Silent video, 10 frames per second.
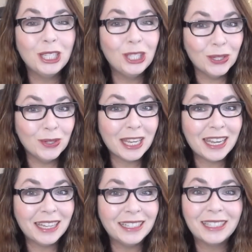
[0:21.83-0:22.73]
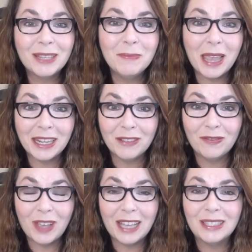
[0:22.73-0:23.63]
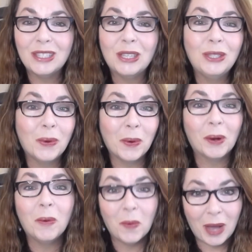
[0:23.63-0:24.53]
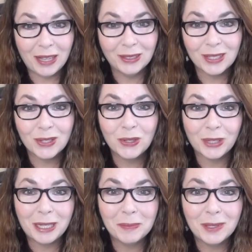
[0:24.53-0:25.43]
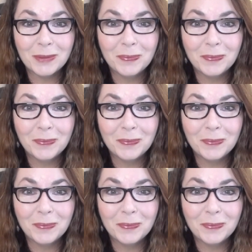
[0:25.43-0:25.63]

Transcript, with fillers: you need to manifest your wildest dreams.